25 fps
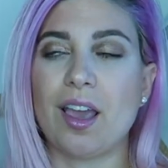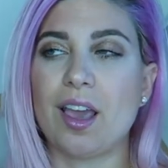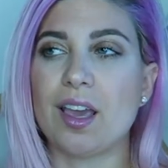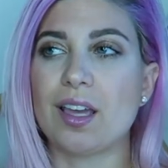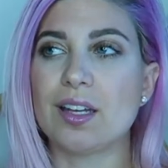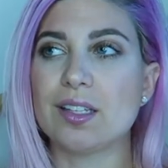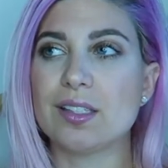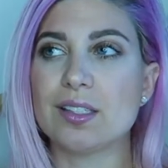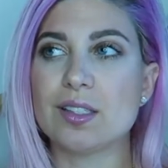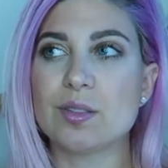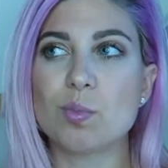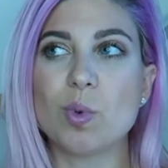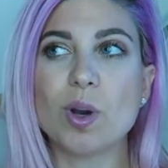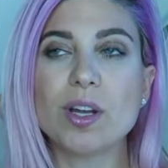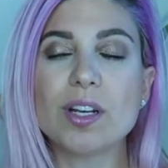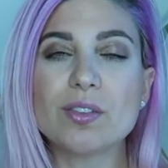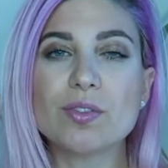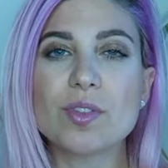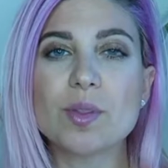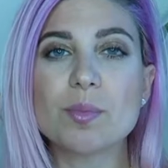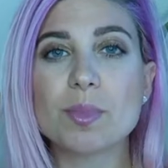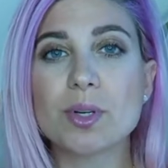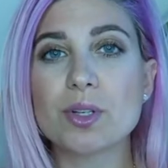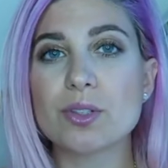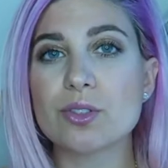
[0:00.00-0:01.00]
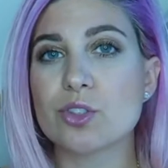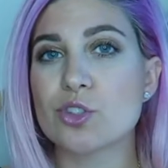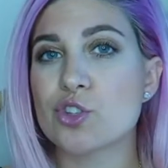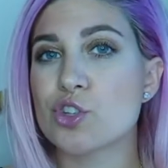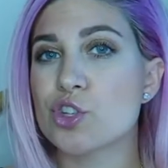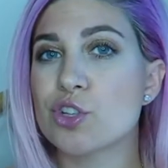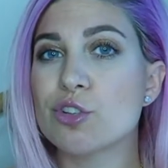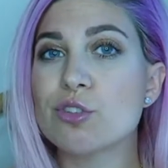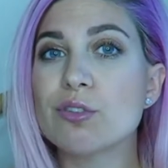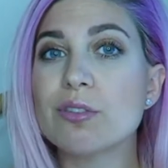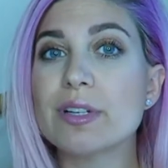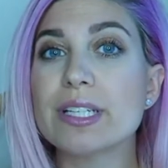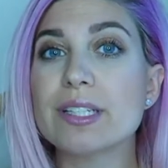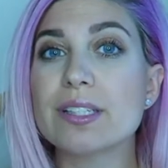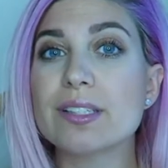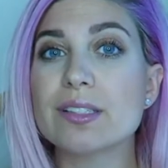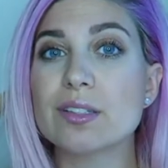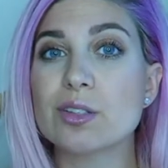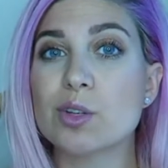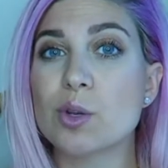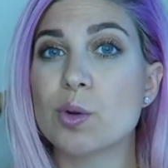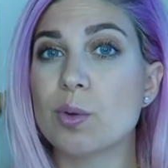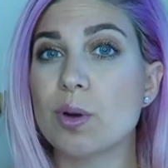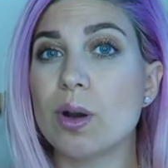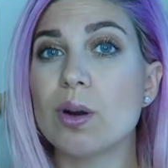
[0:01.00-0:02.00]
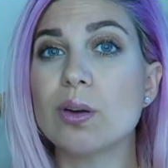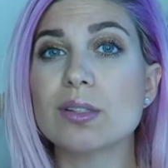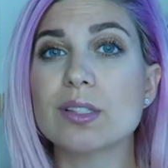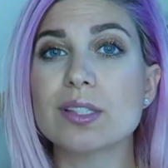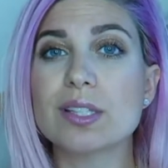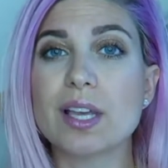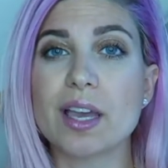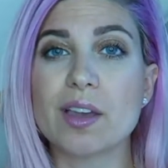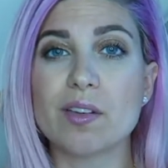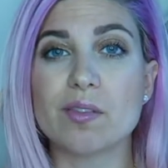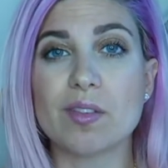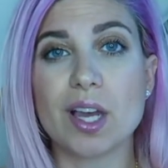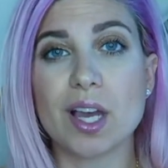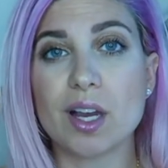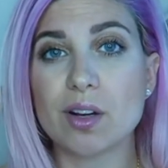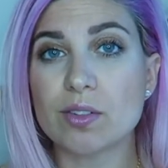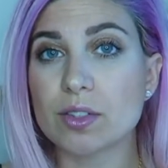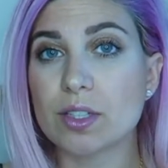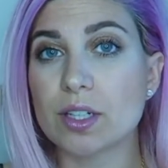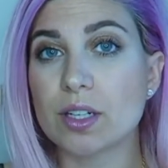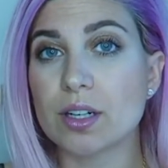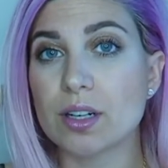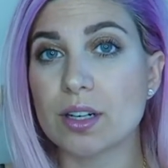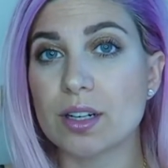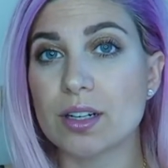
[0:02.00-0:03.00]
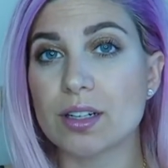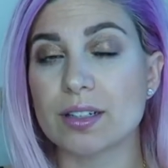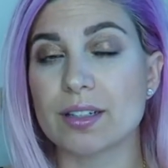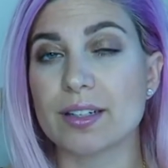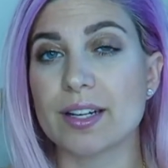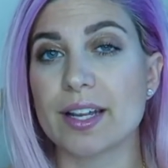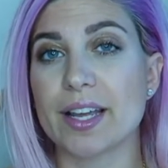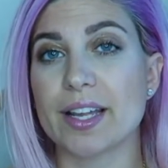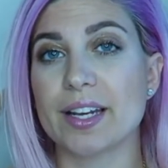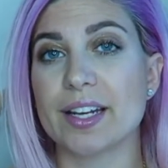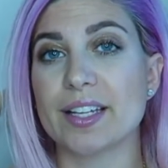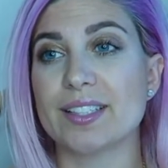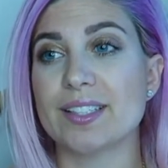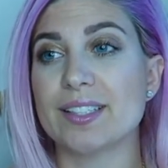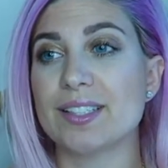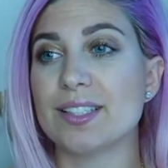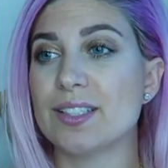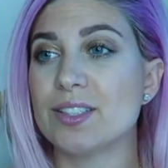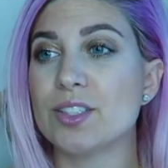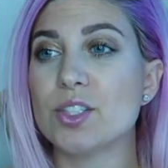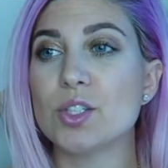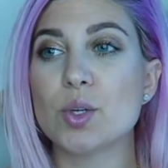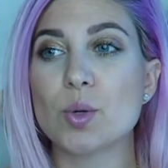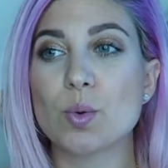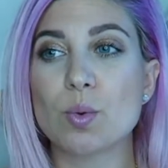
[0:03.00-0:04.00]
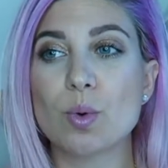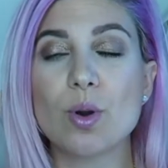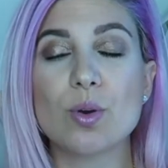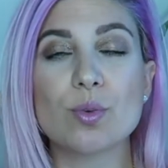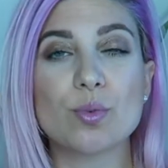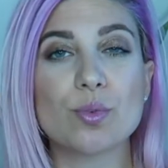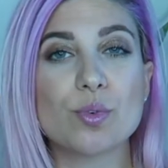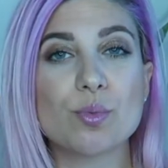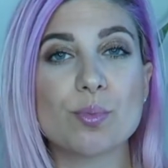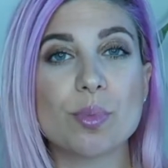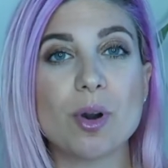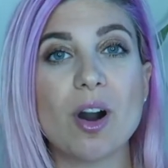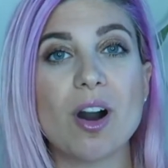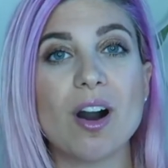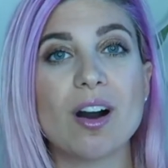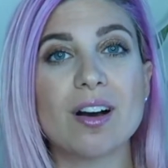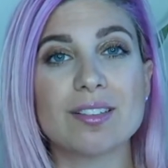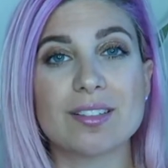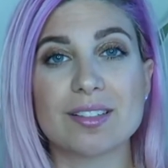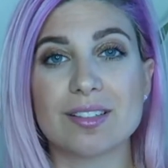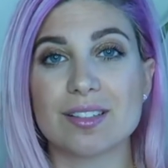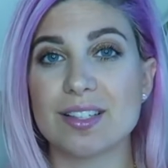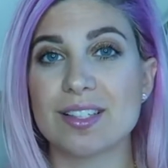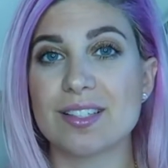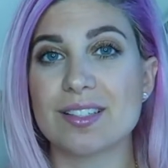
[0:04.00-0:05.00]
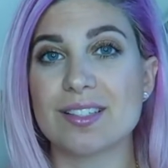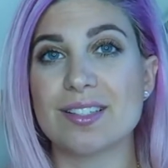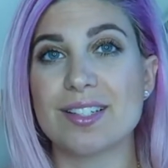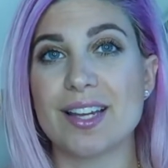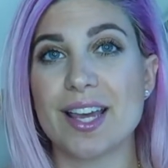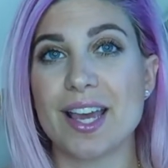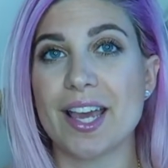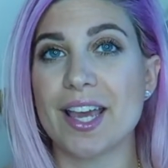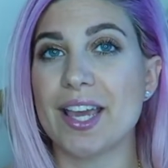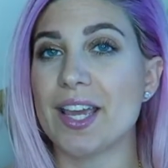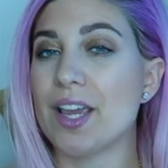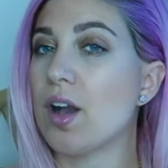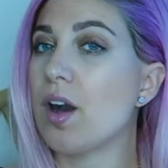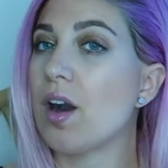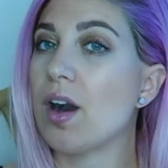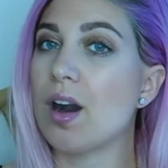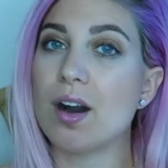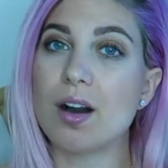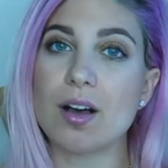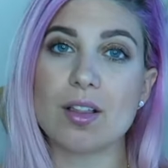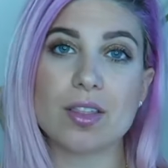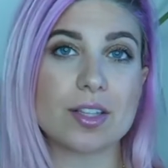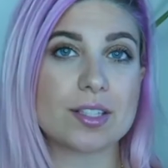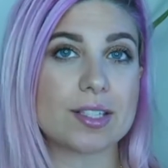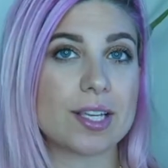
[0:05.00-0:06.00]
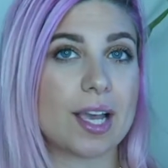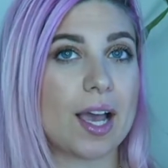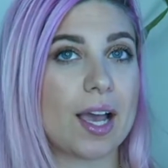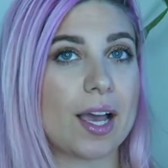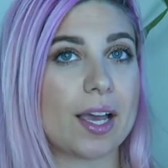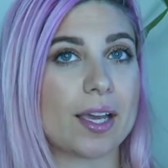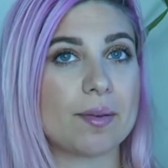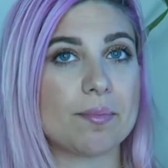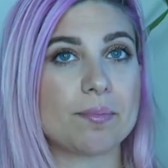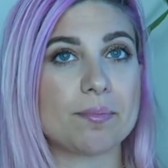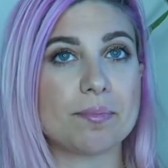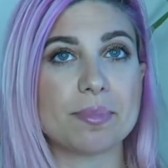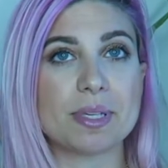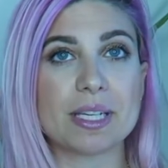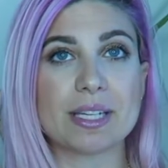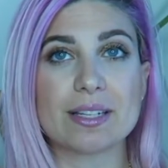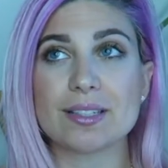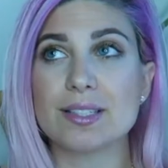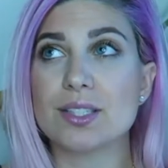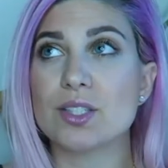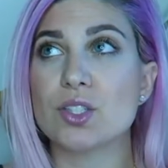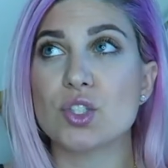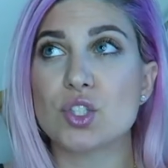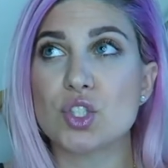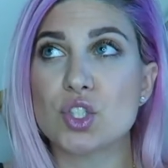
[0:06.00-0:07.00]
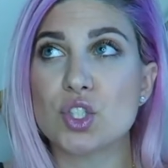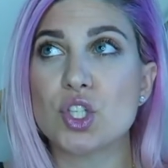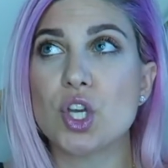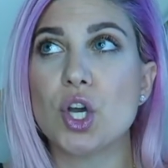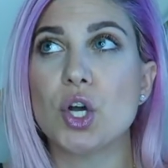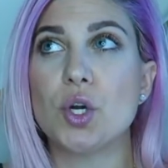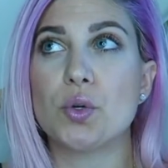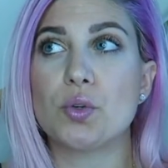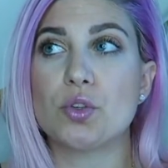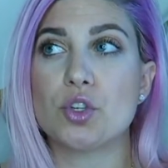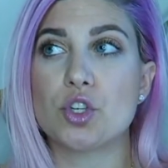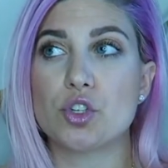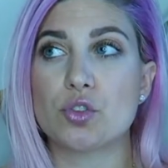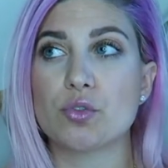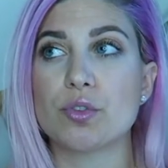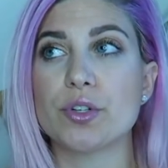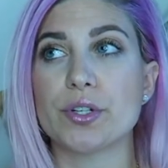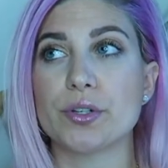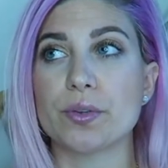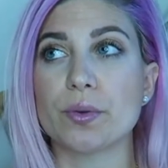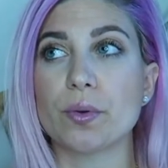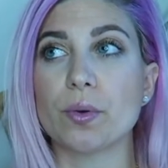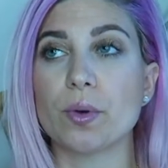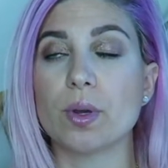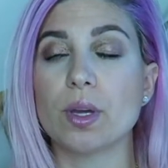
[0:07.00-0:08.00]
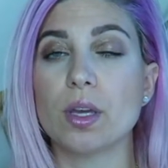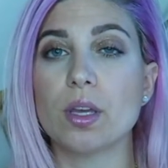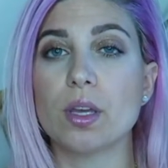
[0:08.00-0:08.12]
And it's one of the most truest quotes I've ever heard, and I still quote RuPaul to this day all the time because it's so true.